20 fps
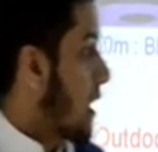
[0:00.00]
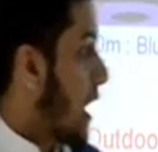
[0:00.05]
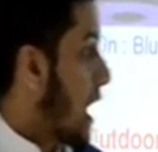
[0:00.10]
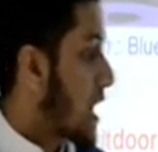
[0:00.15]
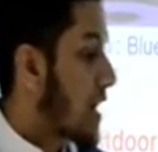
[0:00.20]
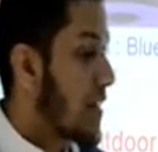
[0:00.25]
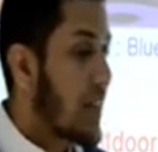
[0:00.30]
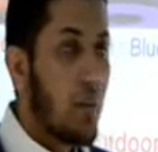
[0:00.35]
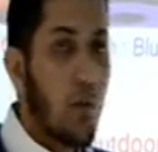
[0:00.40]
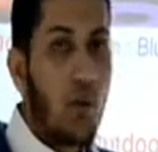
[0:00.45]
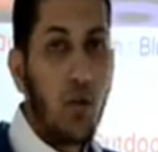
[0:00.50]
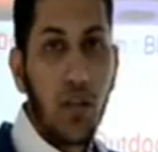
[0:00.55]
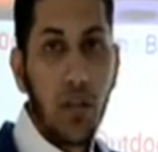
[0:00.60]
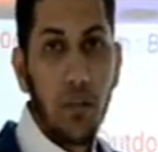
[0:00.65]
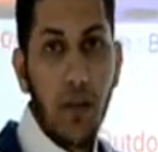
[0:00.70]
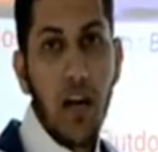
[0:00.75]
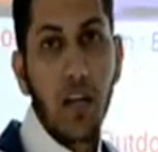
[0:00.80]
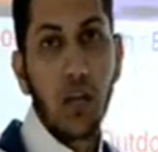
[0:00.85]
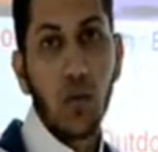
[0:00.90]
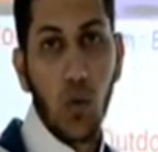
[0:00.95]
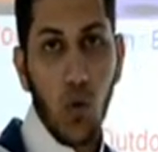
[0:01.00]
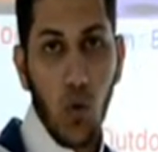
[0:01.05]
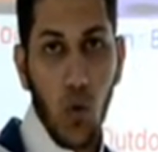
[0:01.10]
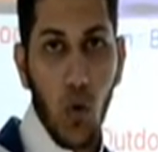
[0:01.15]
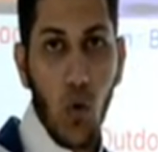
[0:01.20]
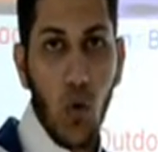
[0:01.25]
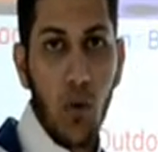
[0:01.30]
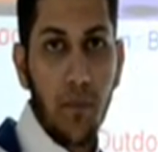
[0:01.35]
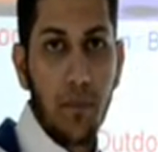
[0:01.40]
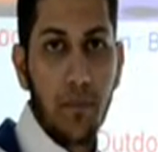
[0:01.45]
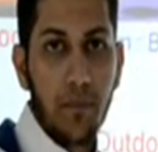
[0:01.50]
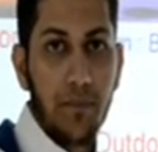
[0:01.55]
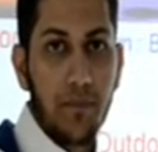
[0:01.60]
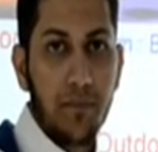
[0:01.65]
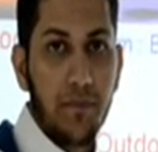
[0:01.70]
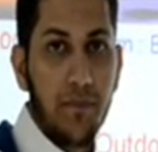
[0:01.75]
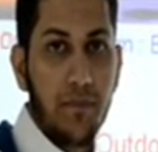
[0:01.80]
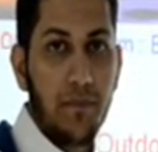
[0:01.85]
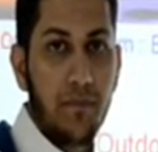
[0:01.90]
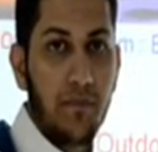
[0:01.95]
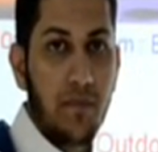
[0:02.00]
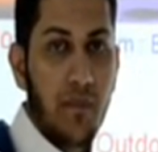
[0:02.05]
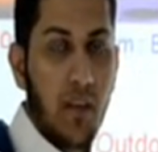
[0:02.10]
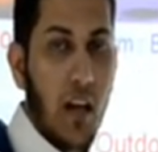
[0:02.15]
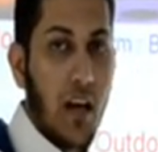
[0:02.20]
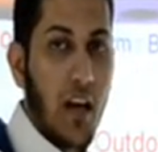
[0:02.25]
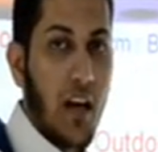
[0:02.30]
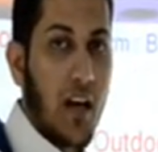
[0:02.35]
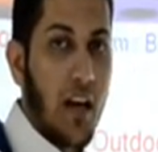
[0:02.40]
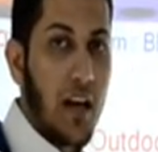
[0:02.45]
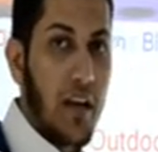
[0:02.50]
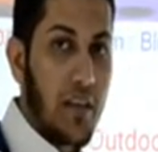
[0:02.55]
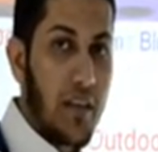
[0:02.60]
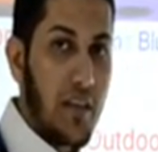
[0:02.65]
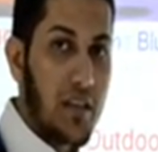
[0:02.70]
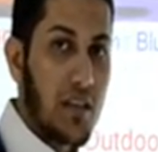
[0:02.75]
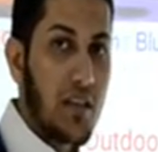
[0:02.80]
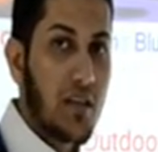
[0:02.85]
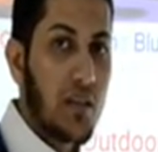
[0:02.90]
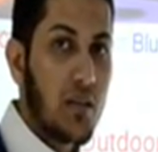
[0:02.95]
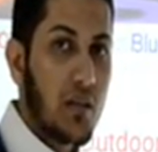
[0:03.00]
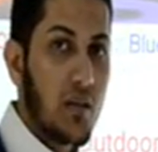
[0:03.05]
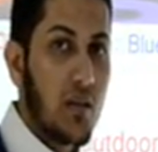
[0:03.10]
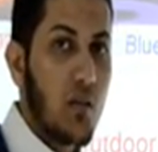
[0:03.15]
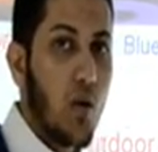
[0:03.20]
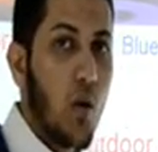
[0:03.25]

like the modem at your home. This is